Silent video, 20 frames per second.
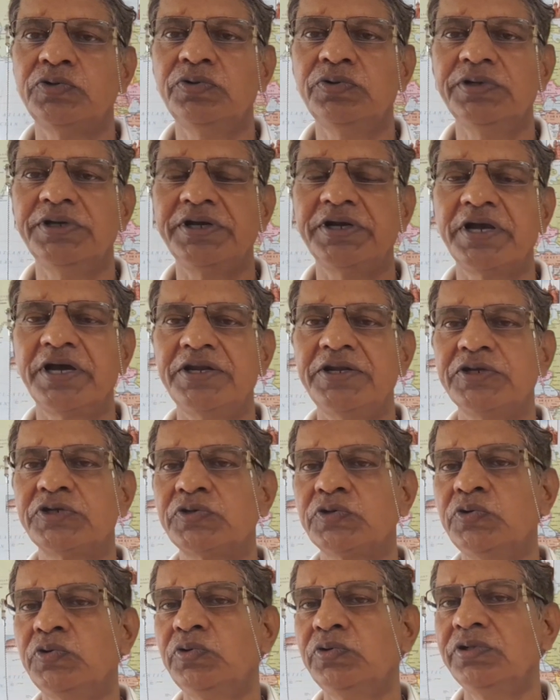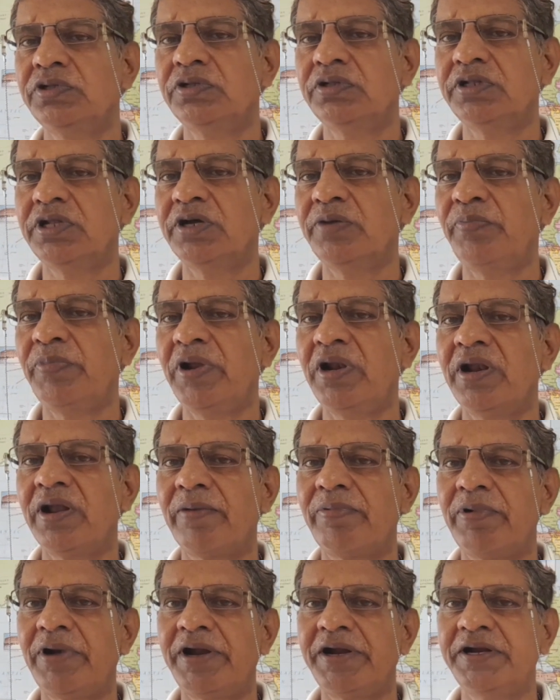he can issue the bill
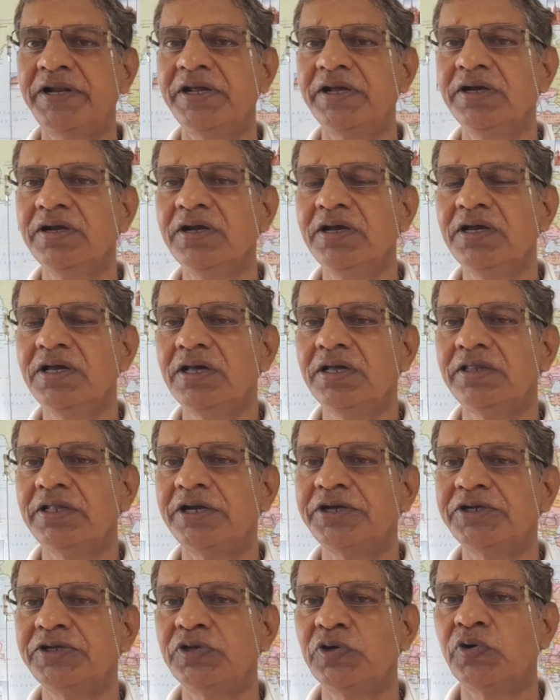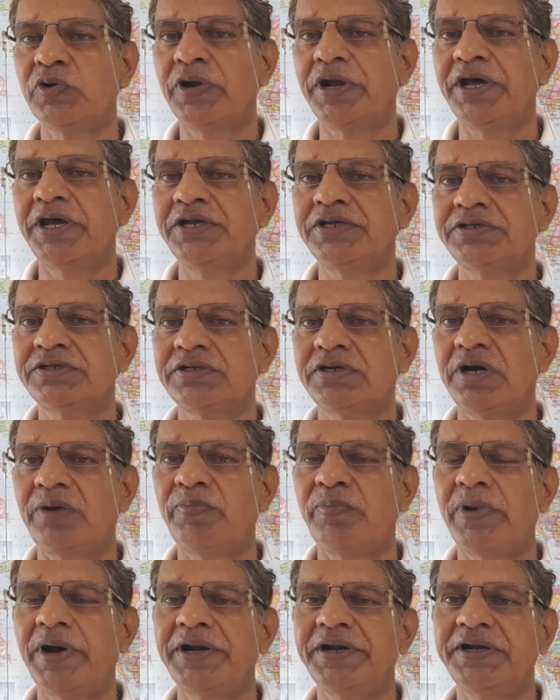of lading, that is known as
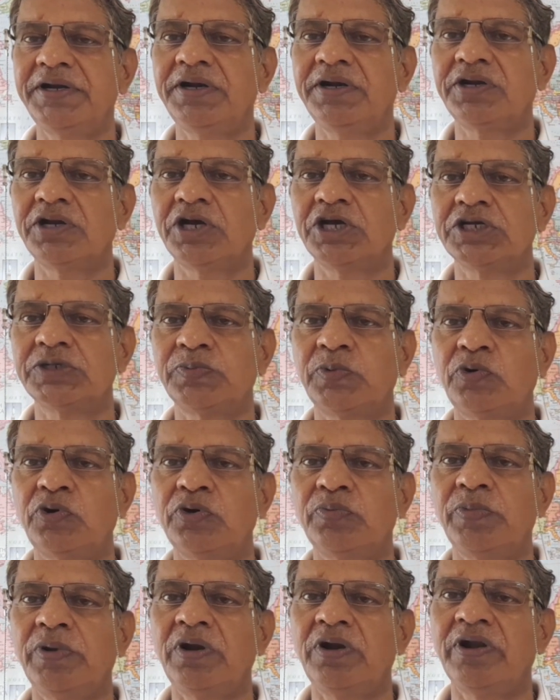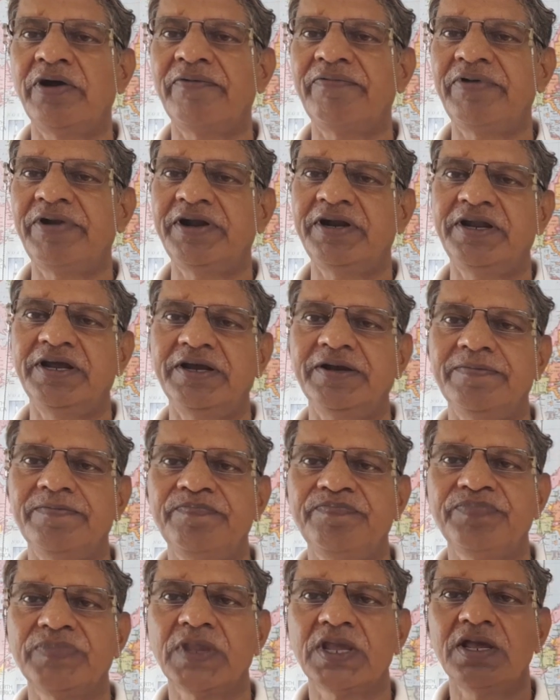combined transport bill of lading.
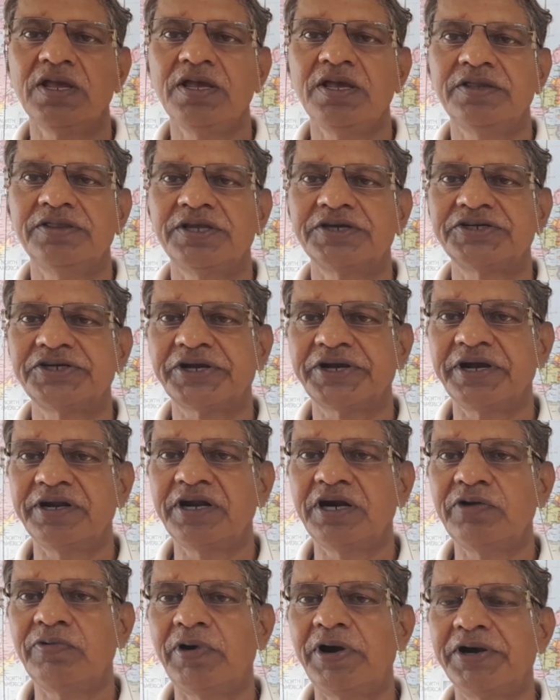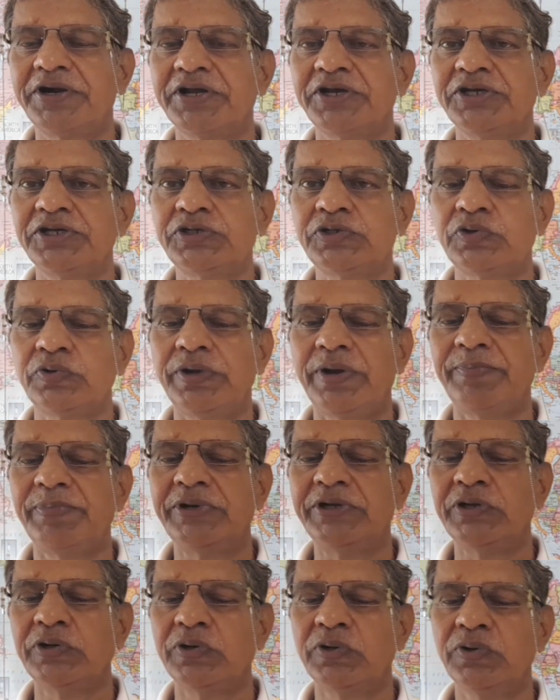The second advantage to
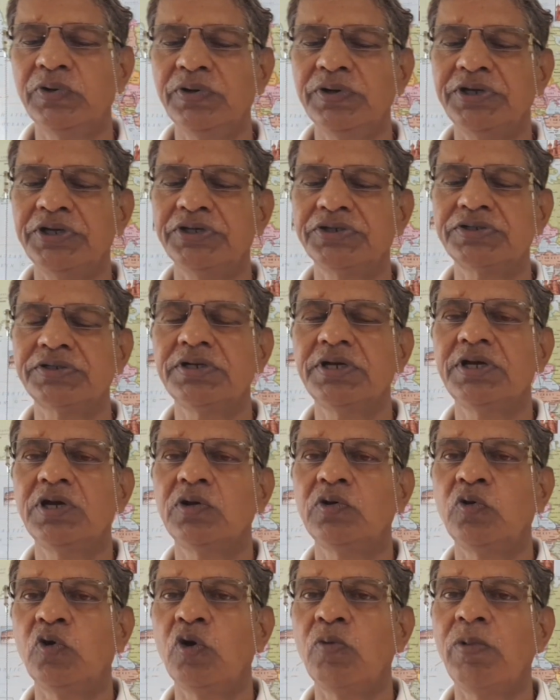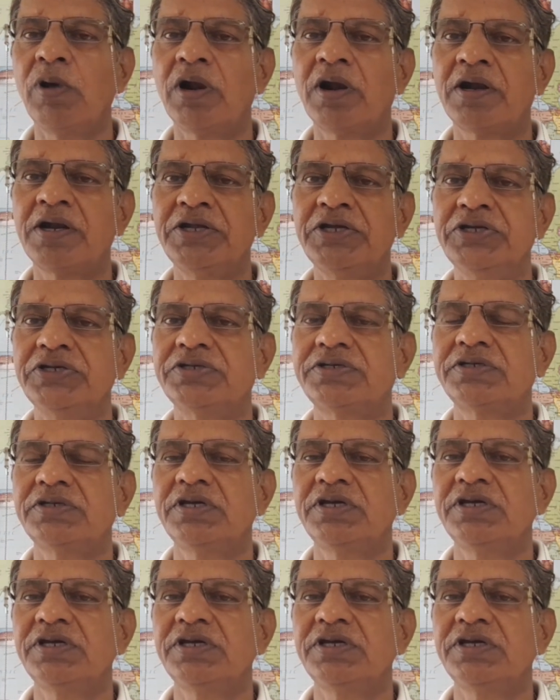MTO is global reach.